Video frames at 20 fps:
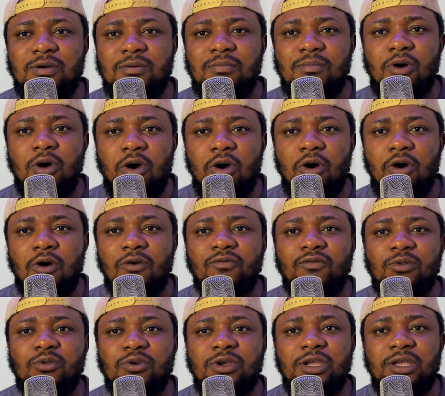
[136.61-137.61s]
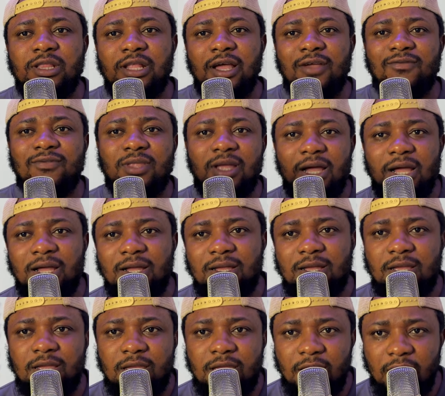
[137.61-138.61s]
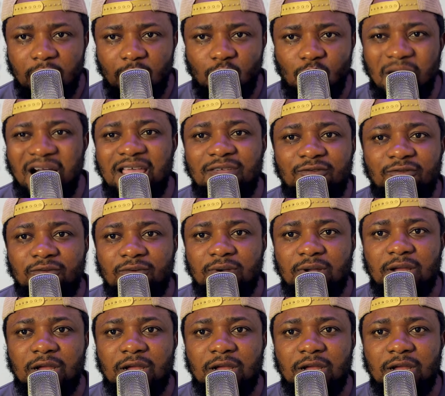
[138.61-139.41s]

More of looking after a wife